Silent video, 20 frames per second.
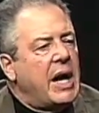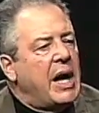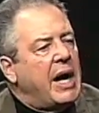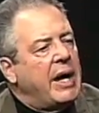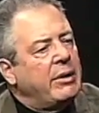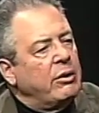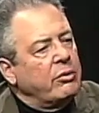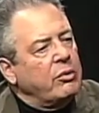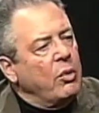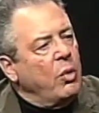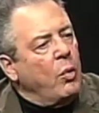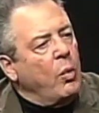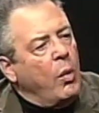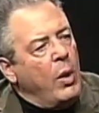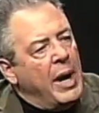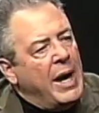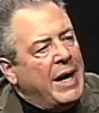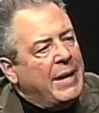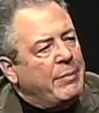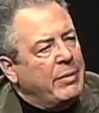I don't know
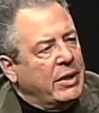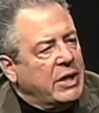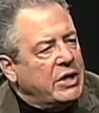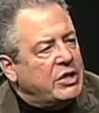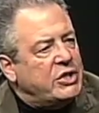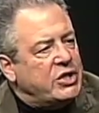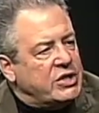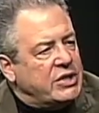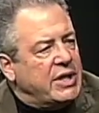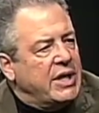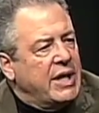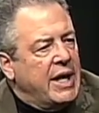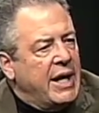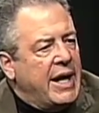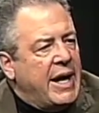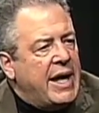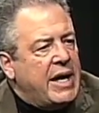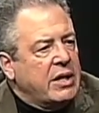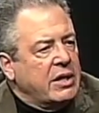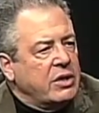why, but it just
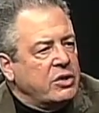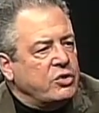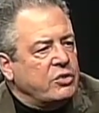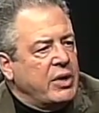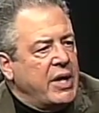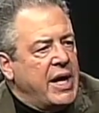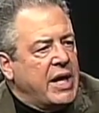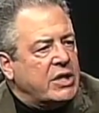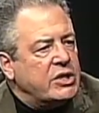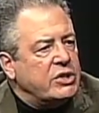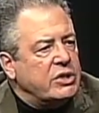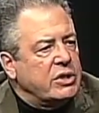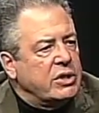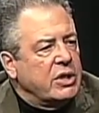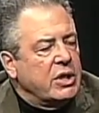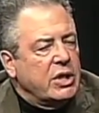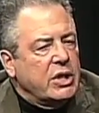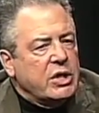had an attraction.